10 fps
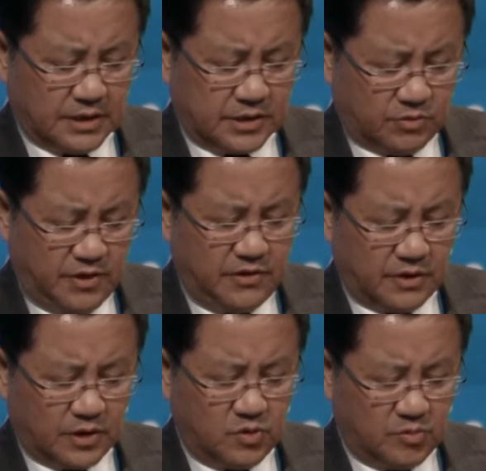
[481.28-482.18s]

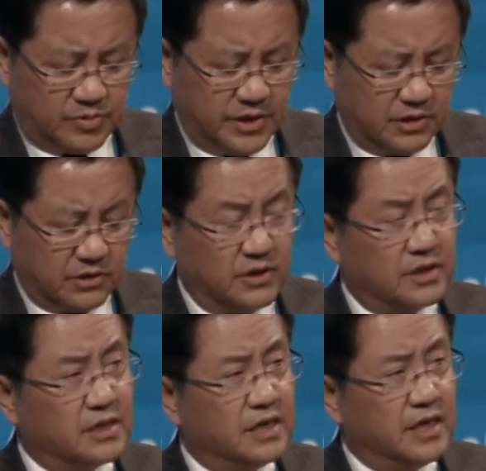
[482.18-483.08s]
strengthen
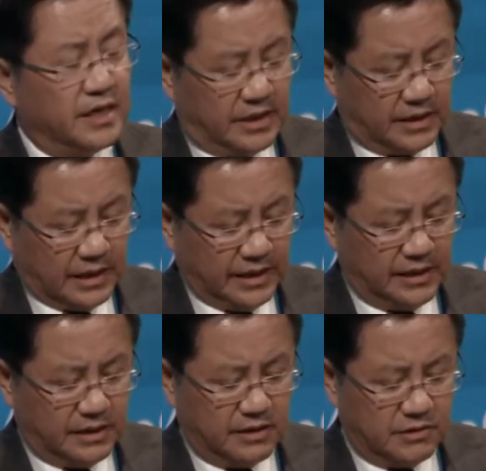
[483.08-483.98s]
cooperation in
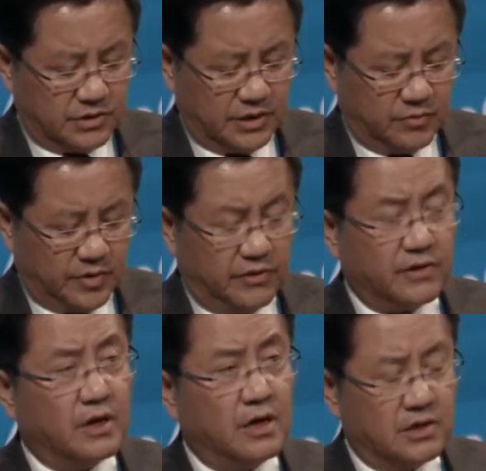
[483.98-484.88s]
clean energy
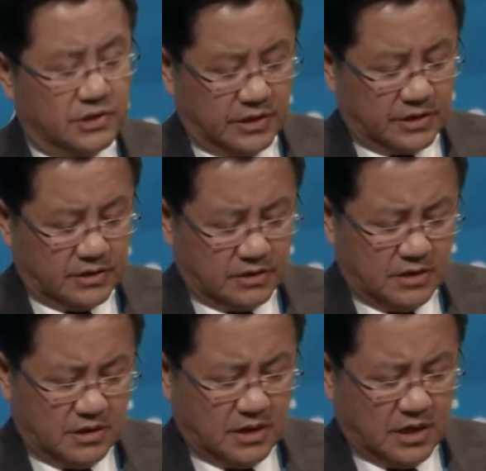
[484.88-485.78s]
with Arctic
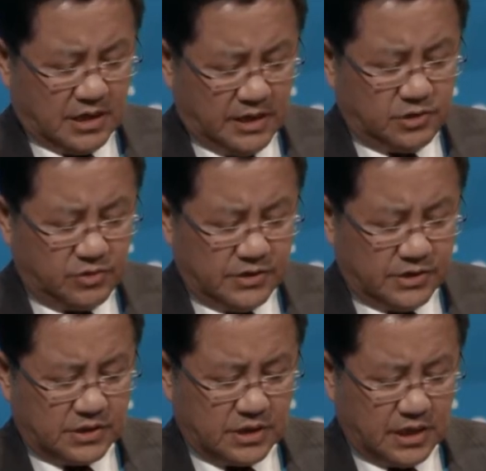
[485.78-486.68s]

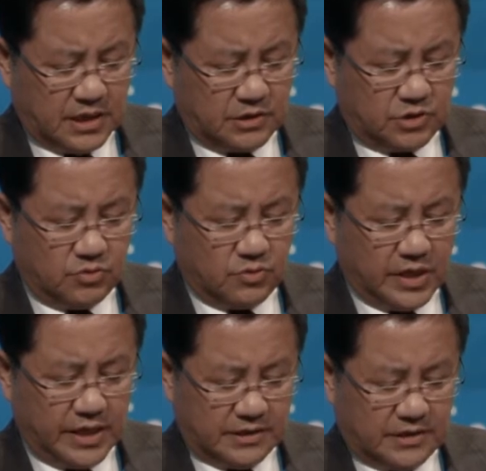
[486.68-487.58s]
countries and to
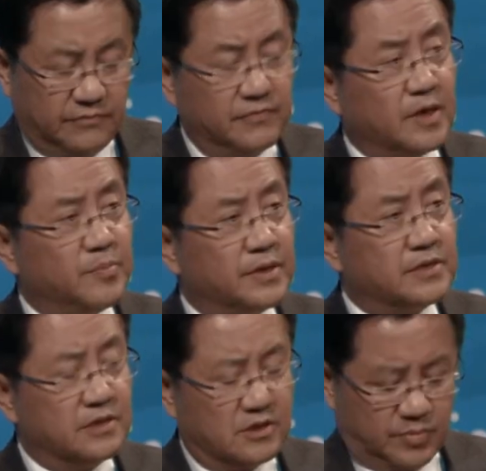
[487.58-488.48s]
actively
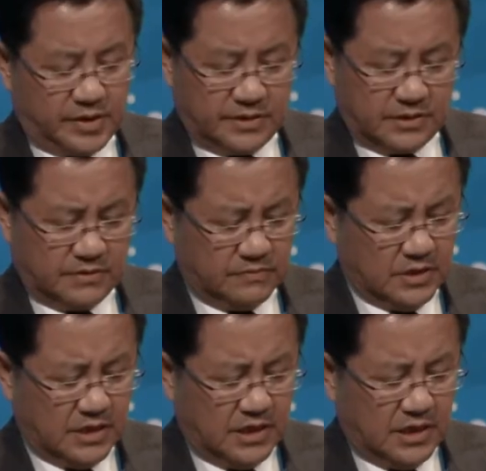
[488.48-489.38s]
participate
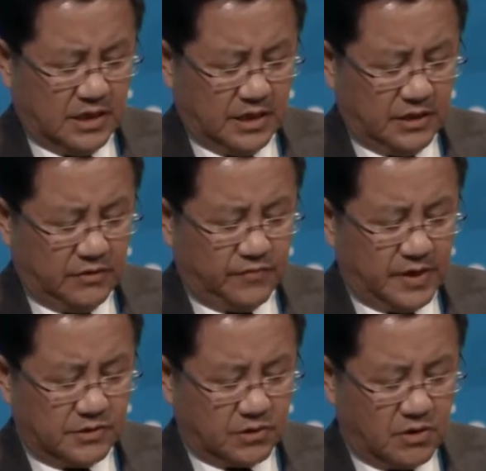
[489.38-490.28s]
in
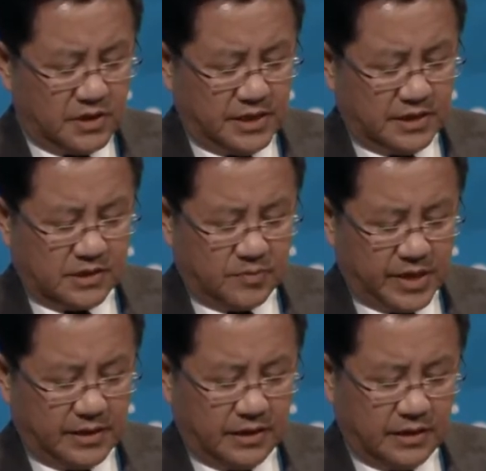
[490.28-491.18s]
events organized
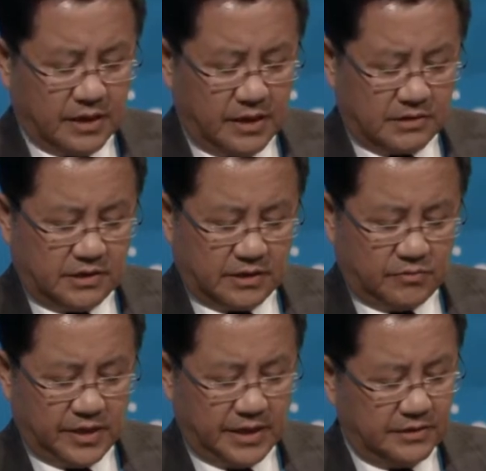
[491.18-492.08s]
by the
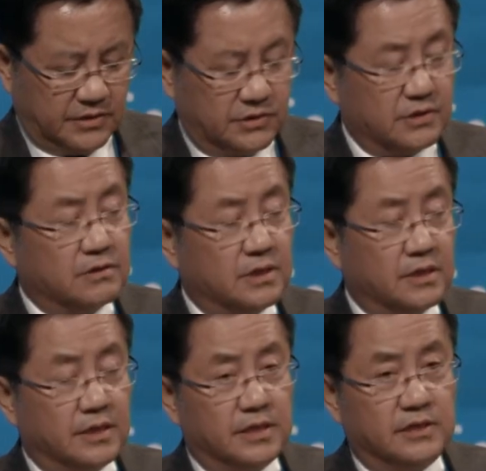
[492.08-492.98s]
Arctic-related
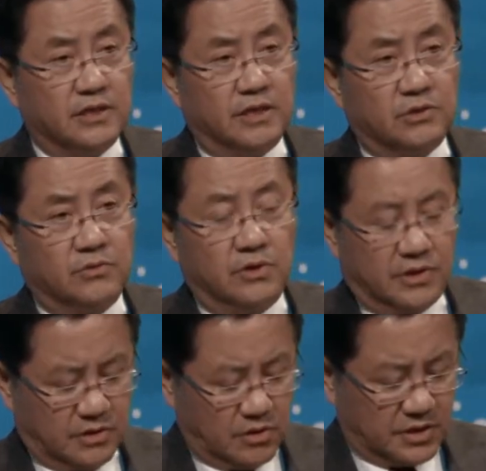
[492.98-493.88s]

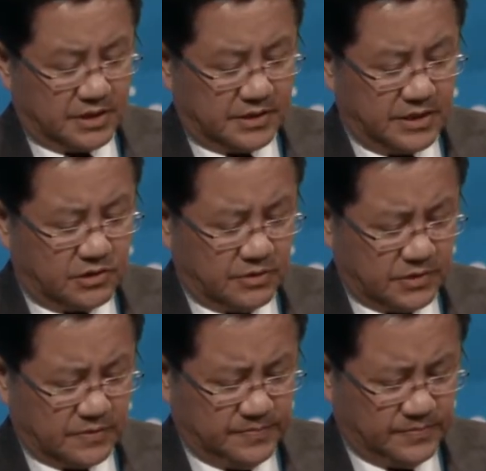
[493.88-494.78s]
international organizations.